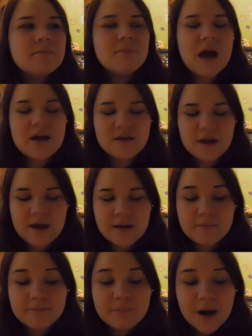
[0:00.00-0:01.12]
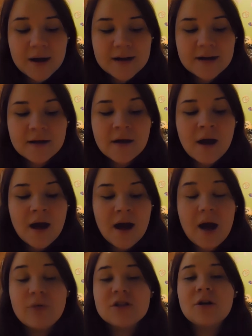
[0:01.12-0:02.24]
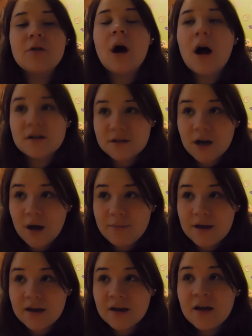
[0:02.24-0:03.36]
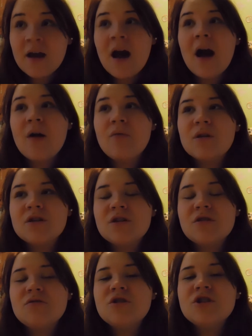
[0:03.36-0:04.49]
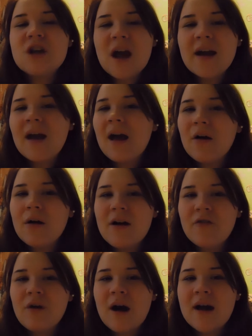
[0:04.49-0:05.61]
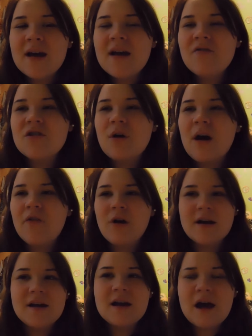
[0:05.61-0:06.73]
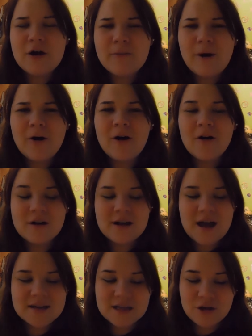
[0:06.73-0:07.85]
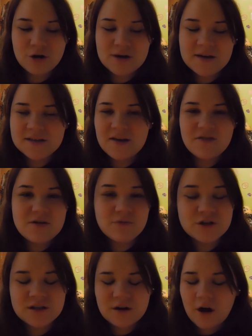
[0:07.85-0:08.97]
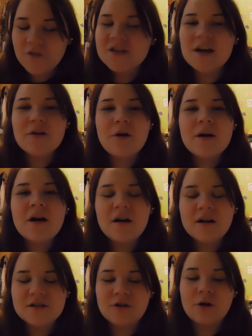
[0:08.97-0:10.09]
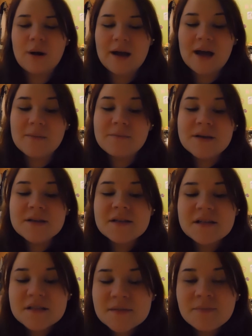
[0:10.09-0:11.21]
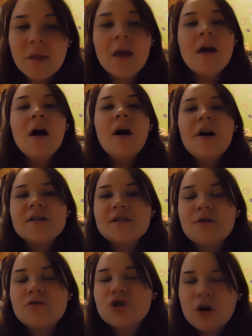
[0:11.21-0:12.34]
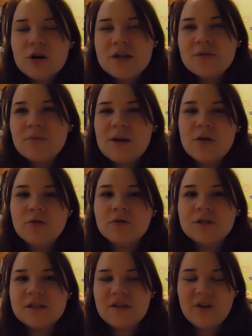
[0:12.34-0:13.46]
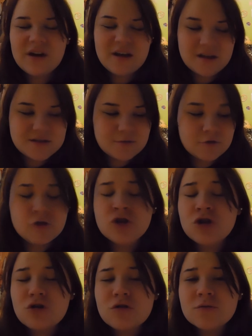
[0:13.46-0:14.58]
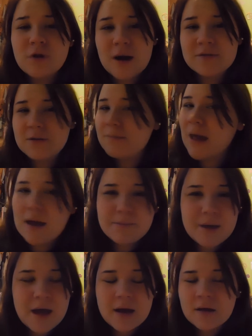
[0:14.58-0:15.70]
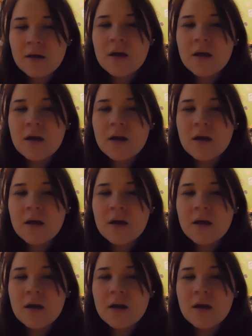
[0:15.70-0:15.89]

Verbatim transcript: Bath and Body. I want to go to Hot Topic. I want to check out FYE, even though FYE at our mall already has a 30 to 70% off sale going on because they're going out of business. Also, Journeys would be cool to see if I could get some new shoes, perhaps a backpack.